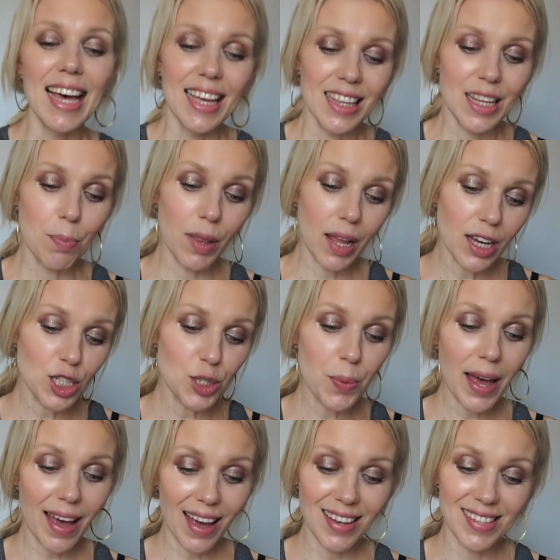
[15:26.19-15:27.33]
The blush by
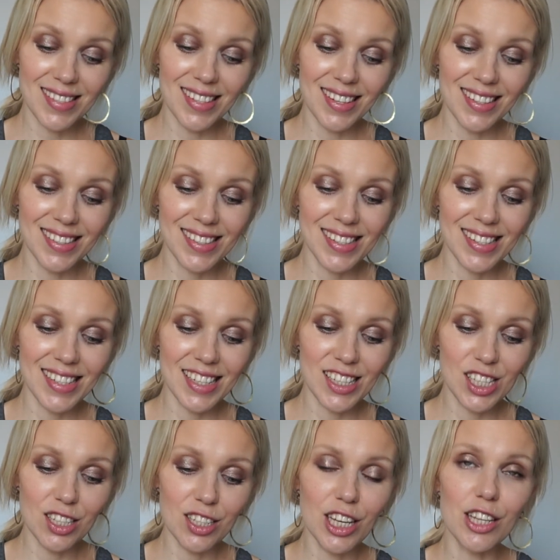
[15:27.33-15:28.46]
Essence,
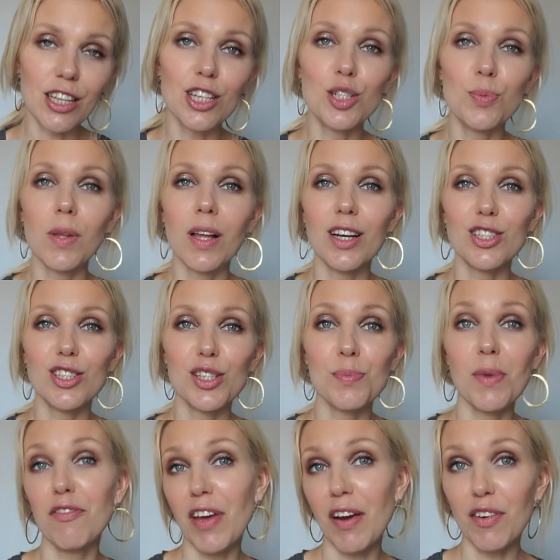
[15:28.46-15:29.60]
Silky Touch Blush, is my
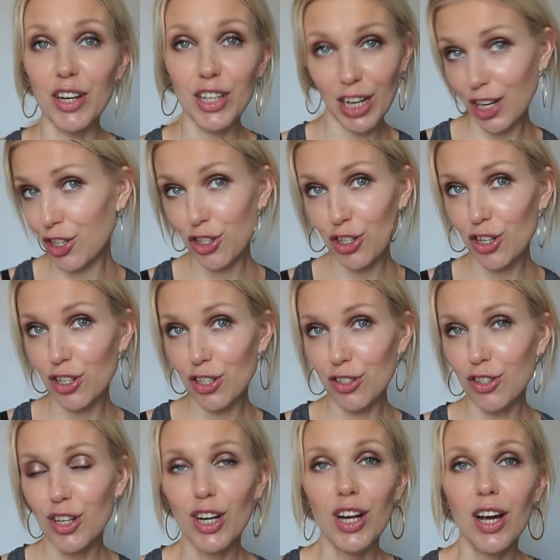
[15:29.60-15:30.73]
favorite texture.
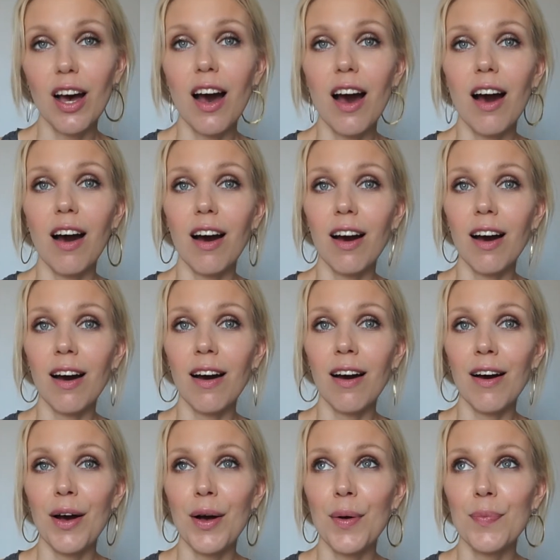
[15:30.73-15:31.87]

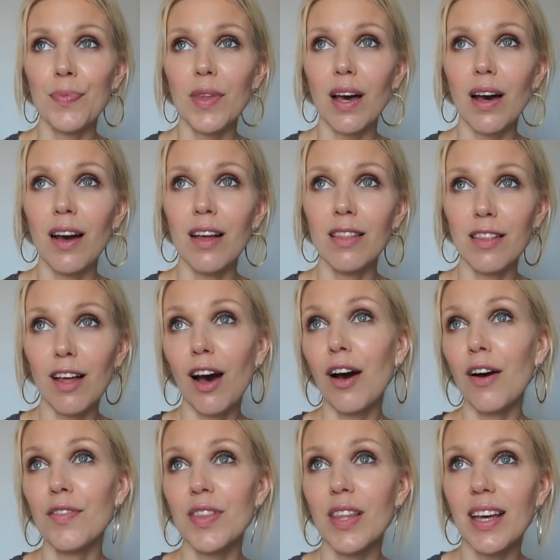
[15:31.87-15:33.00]
Um, I
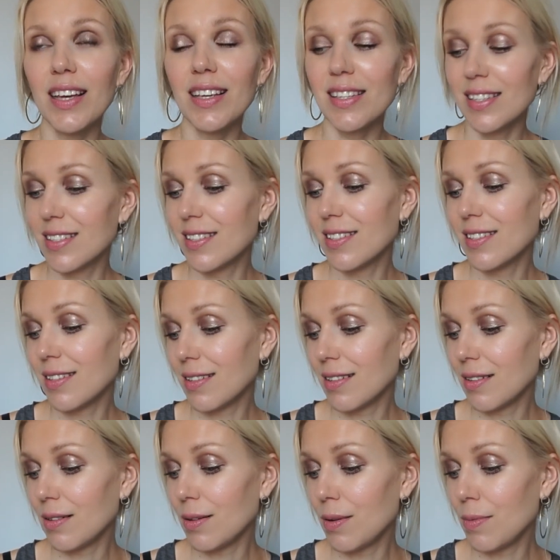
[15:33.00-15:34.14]
love this
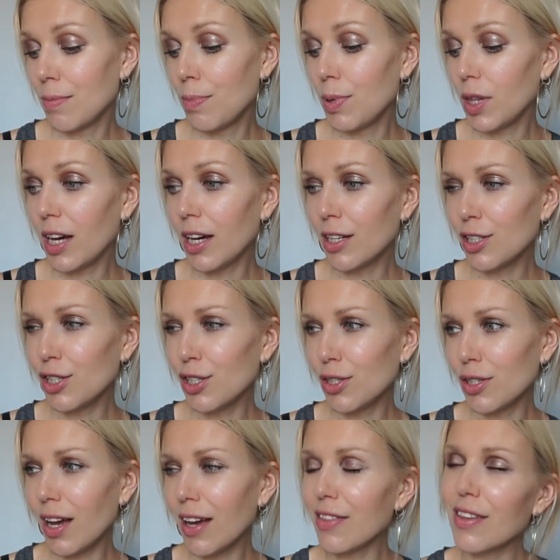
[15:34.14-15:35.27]
blush.
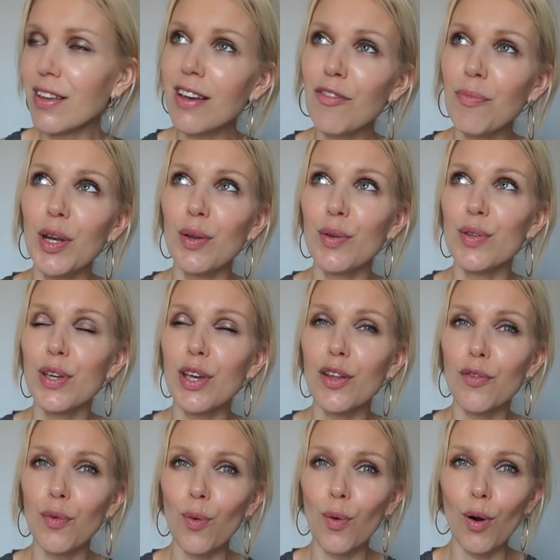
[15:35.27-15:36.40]
I think I've been using it
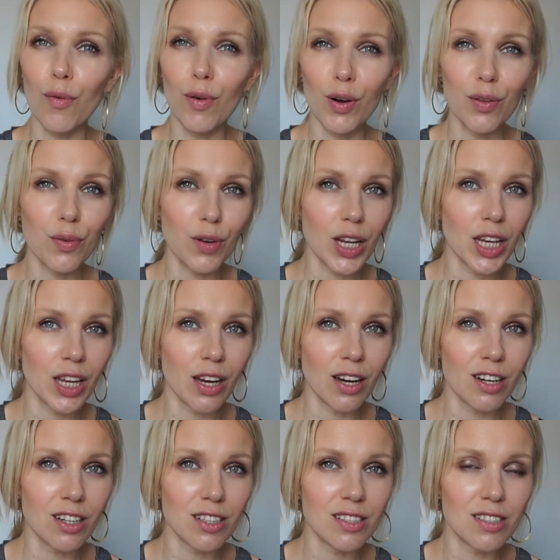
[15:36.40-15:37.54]
for over three
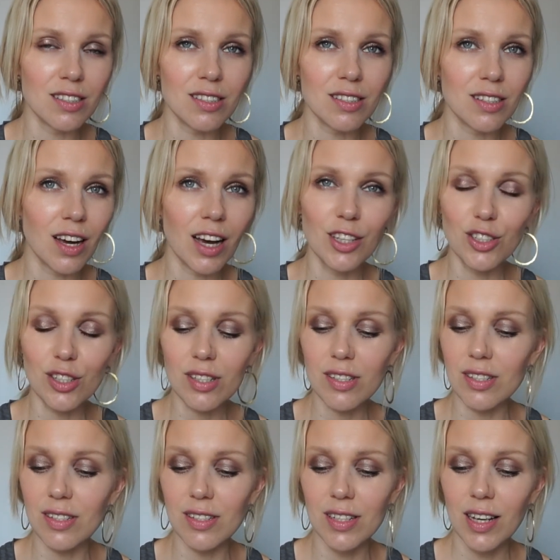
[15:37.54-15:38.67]
years. I
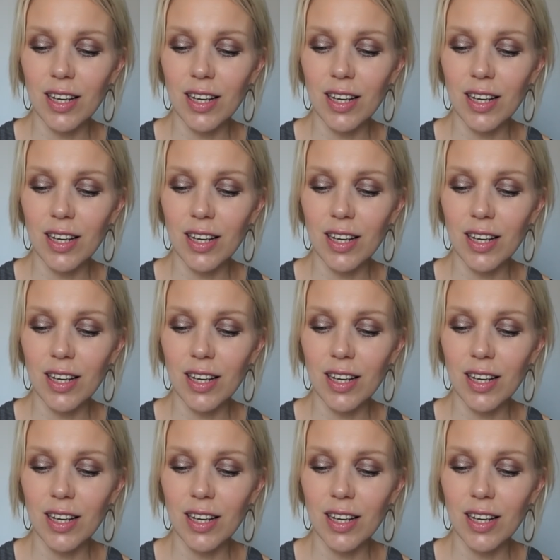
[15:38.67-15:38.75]
just,